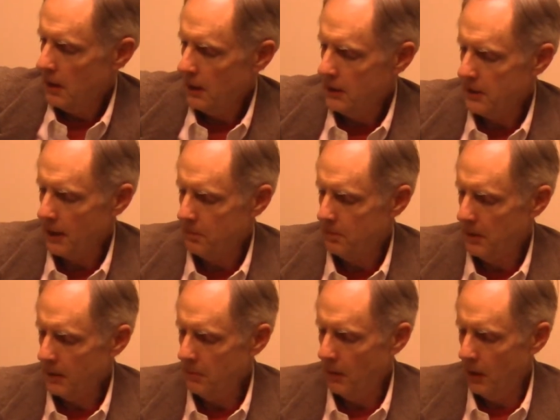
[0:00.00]
It's that
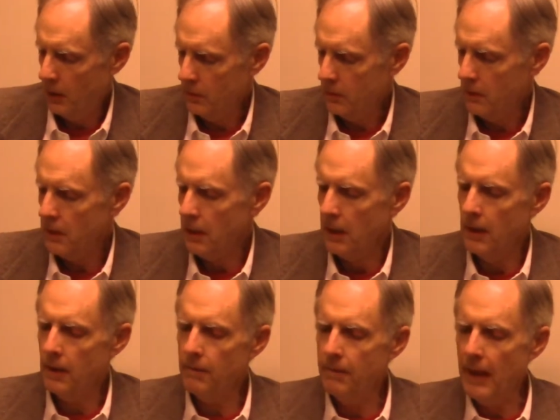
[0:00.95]
big bone
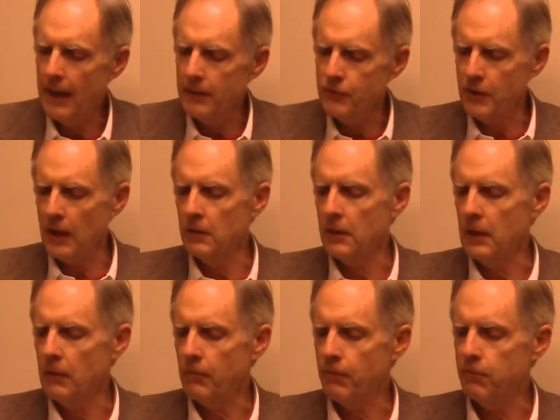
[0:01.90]
that
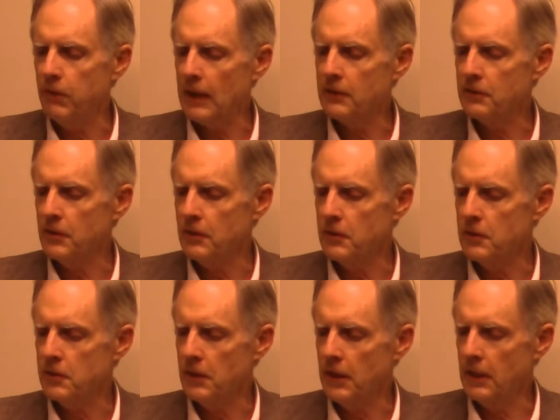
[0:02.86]
gently
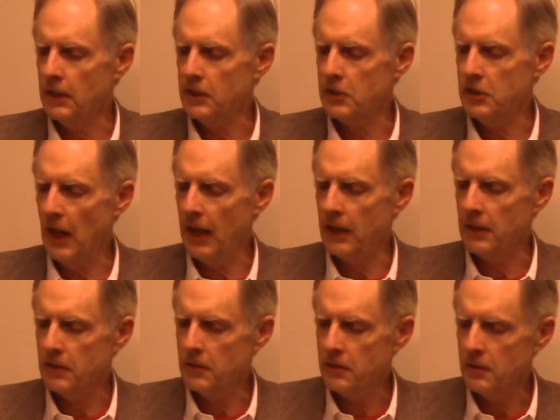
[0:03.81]
flexes and
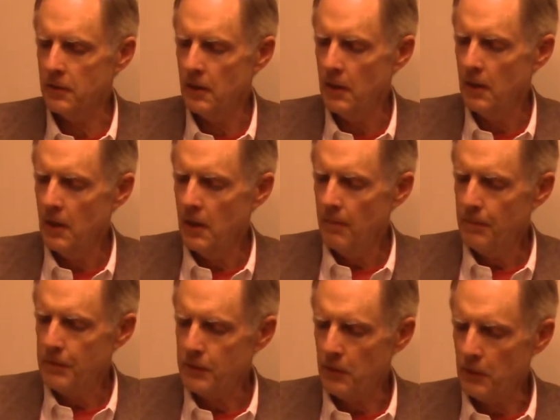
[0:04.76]
extends.
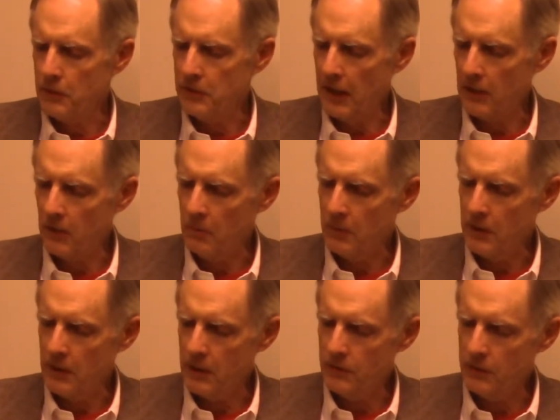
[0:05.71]
So the sacrum
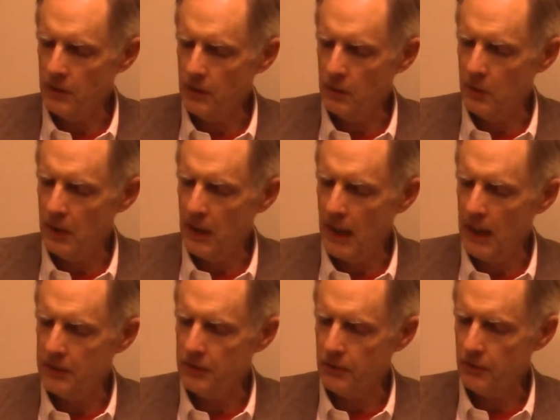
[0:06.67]
continually
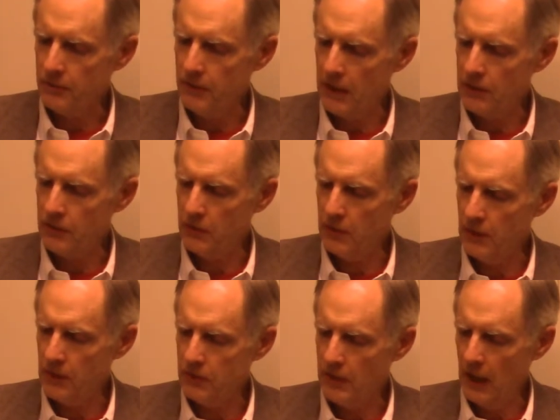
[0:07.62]
has this flexion and
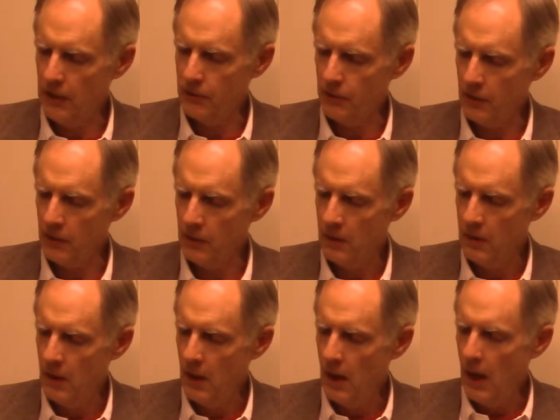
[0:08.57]
extension
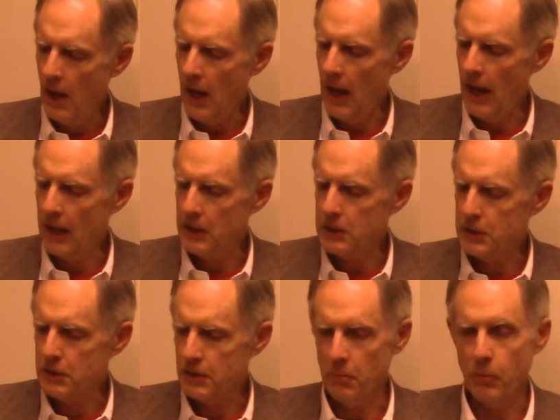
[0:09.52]

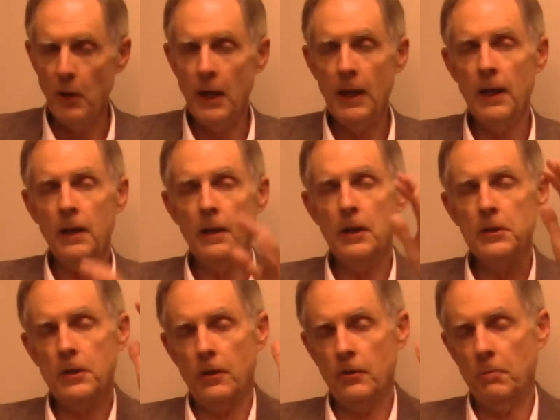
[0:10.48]
as the brain
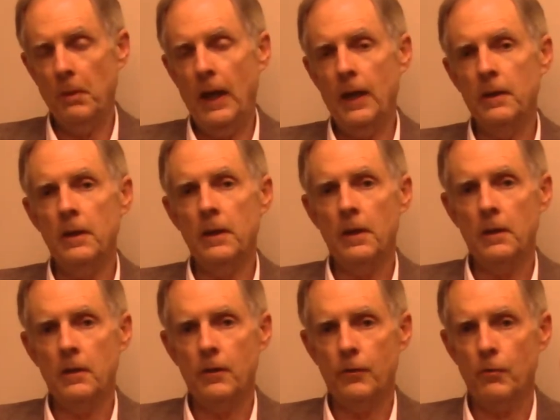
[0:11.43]
is expanding
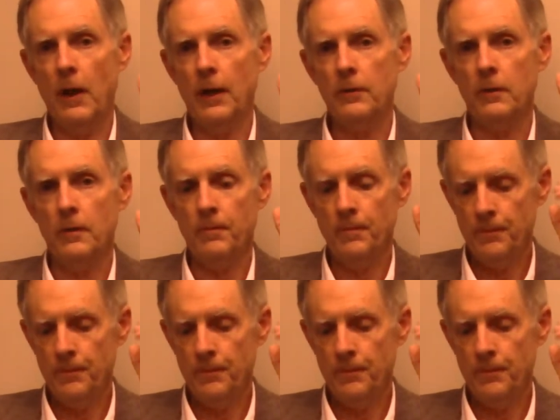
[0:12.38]
and contracting.